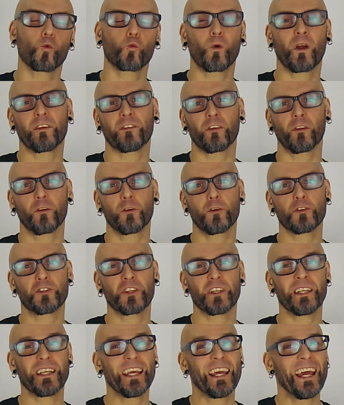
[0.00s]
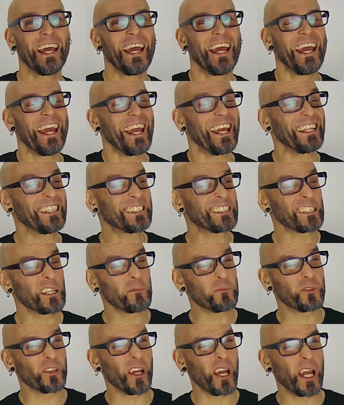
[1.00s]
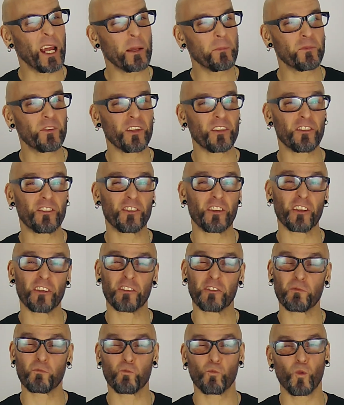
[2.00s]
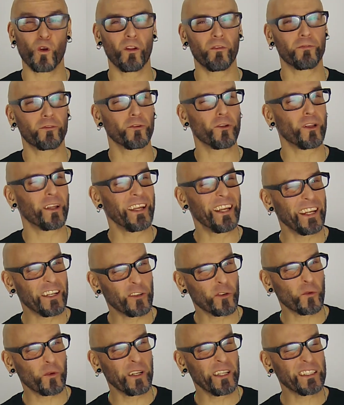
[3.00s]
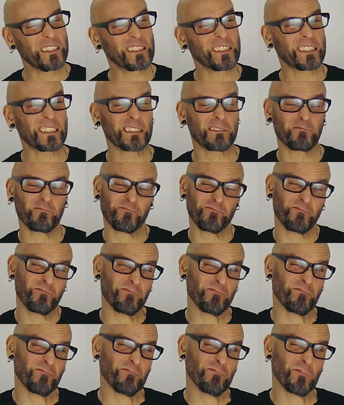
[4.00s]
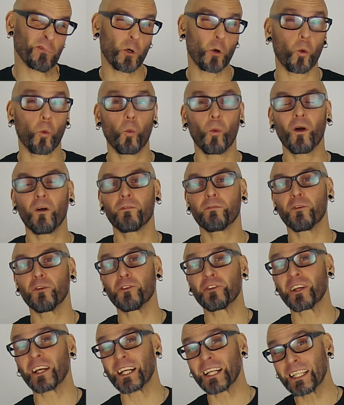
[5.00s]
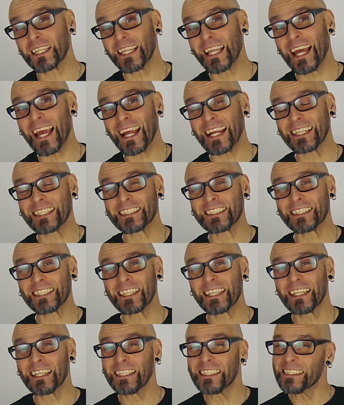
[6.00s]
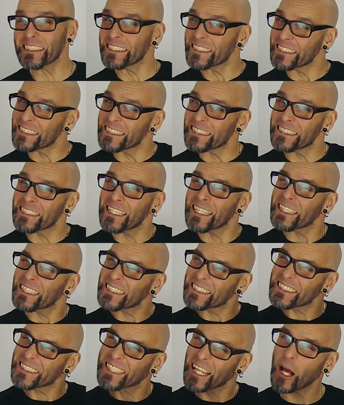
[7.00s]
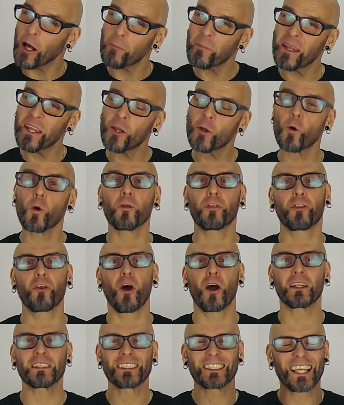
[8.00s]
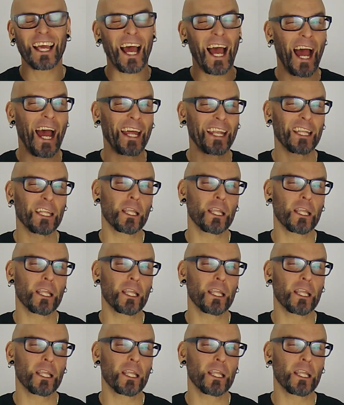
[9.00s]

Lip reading: resolution, and sometimes it's just willful ignorance or willful neglect. Tell me your thoughts. I'd